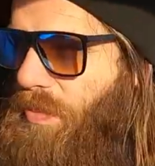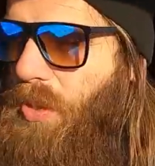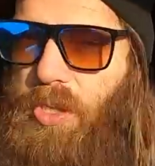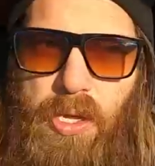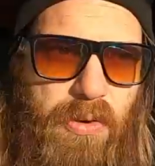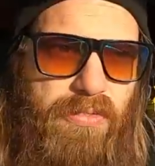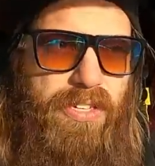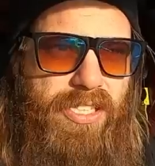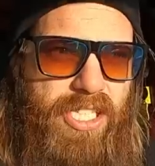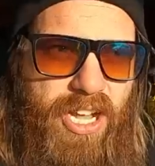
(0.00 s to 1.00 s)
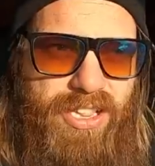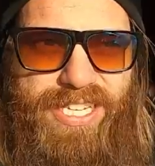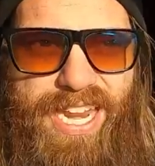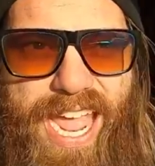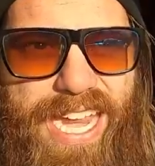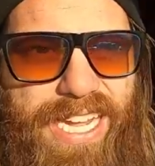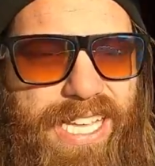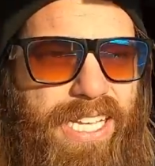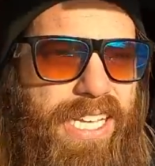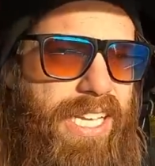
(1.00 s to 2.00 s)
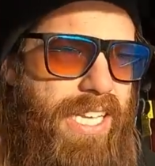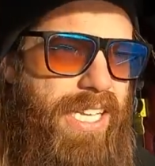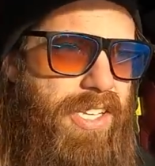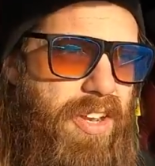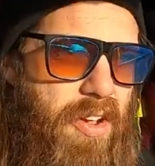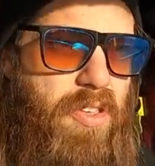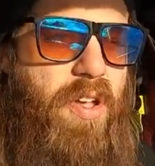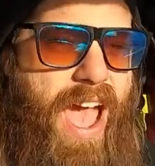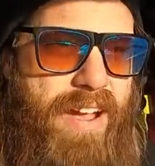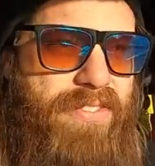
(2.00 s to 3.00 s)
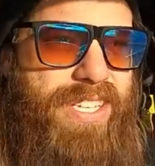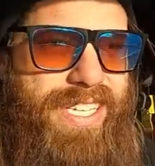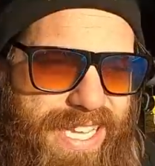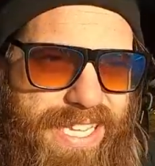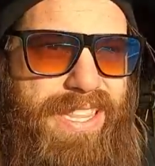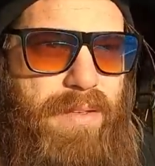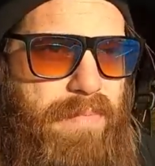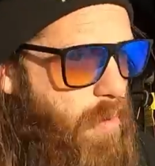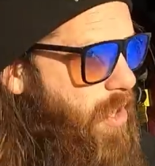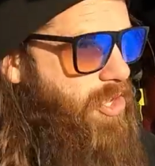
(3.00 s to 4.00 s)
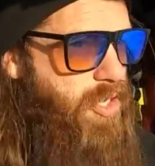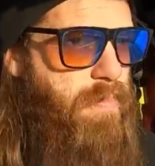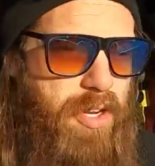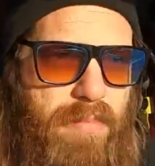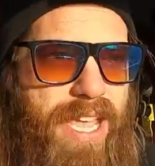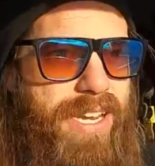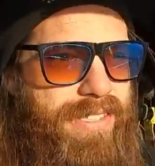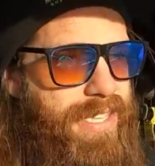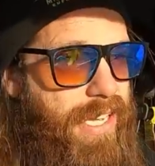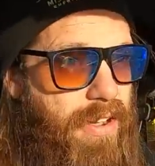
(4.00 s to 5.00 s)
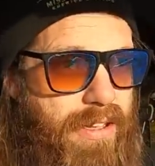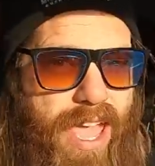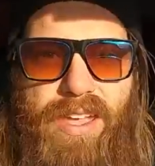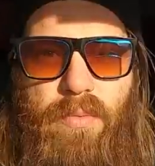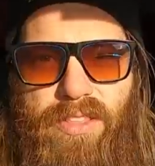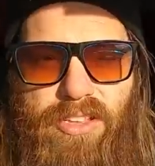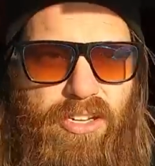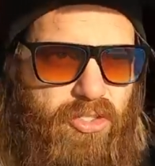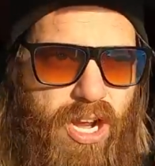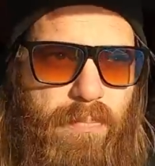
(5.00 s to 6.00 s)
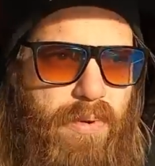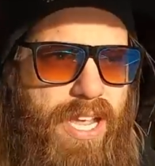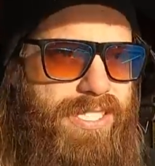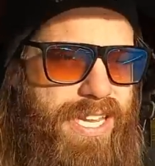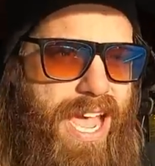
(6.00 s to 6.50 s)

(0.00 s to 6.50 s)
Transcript: just pull over and call it a night. You know, you have to get them there. Once you put them in, it's like, okay, whether your truck breaks